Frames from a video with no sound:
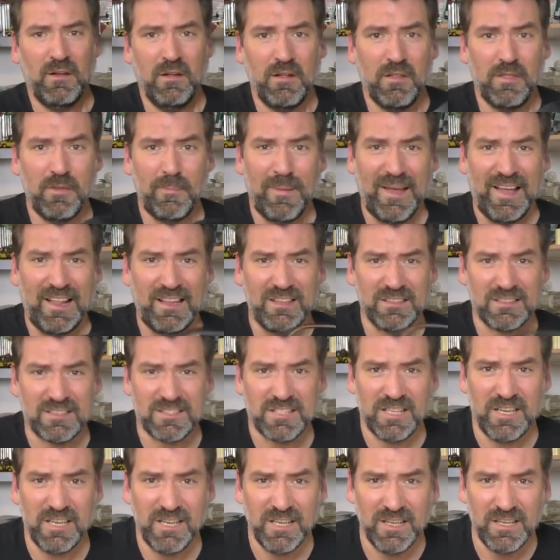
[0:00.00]
The
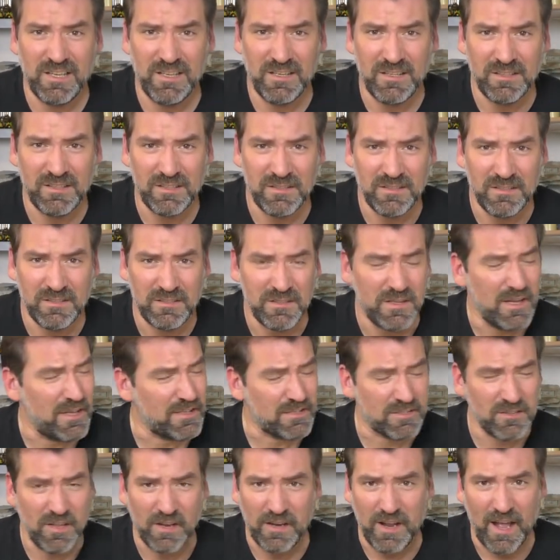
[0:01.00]
belt,
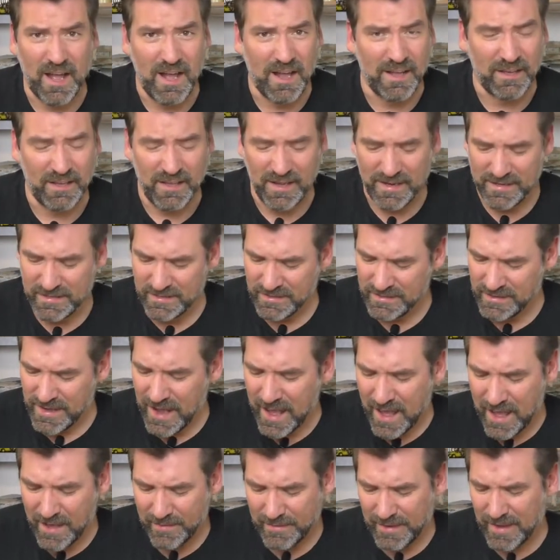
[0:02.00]
it's not a highlight.
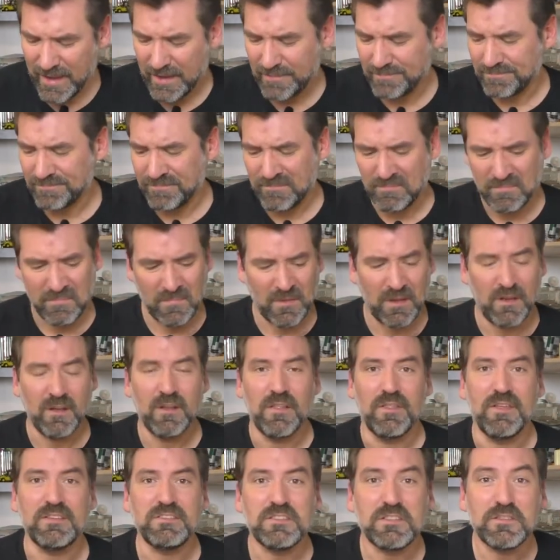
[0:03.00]
Yeah.
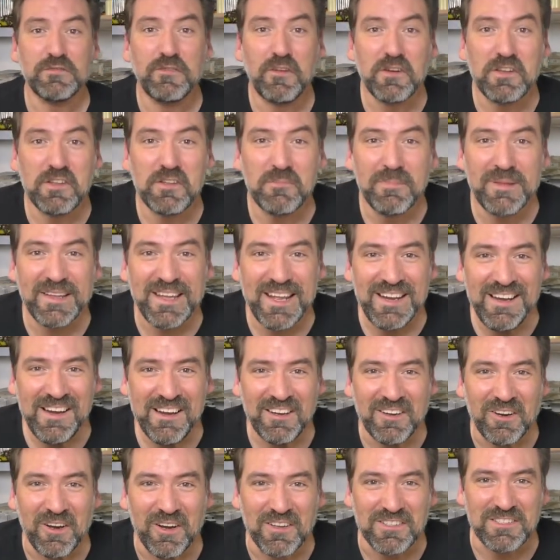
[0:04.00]
This is for you
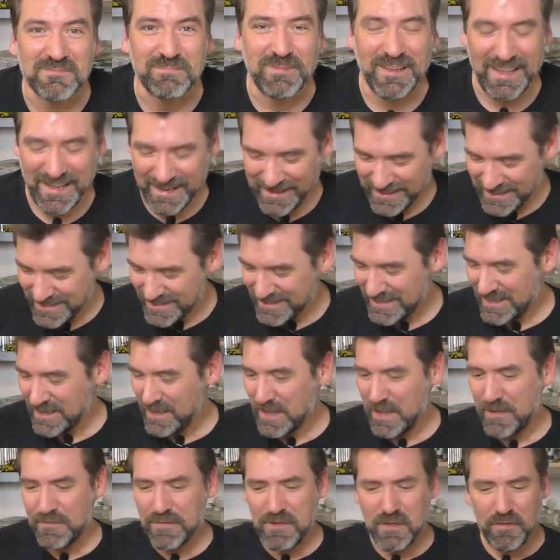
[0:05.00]
beginner cosplayers.
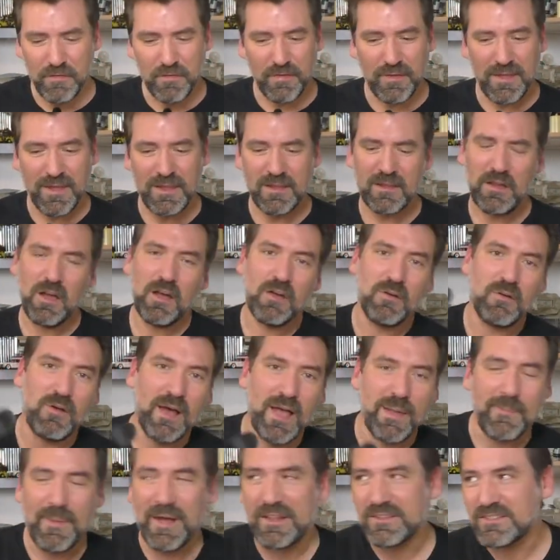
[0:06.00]
If you think, oh,
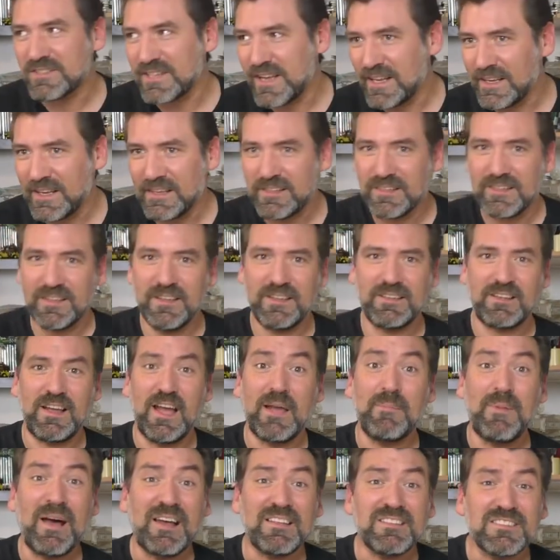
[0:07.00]
I'm untalented,
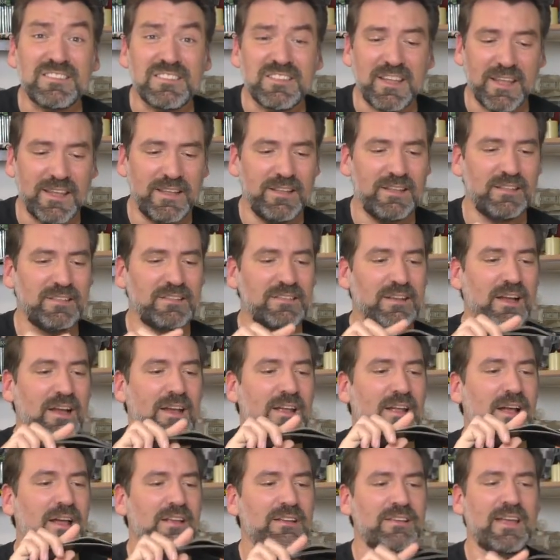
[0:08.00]
I'm unskilled,
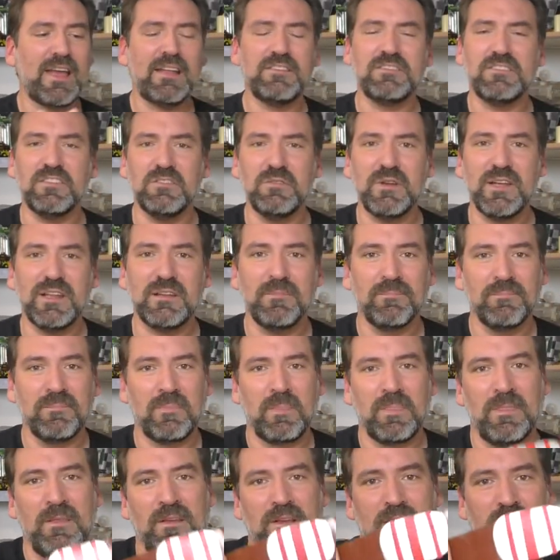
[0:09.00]
I can't do it,
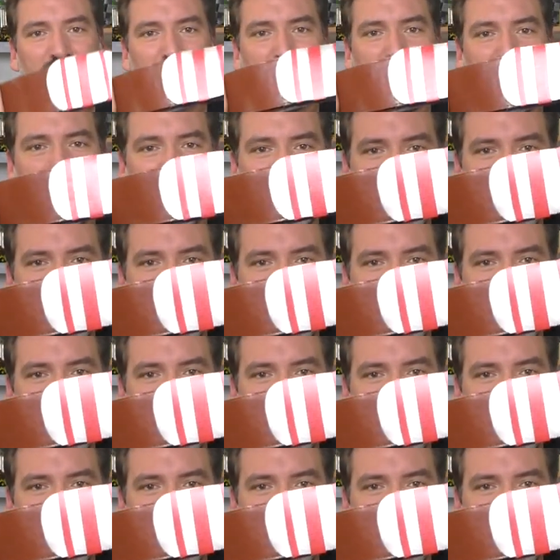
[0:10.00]
check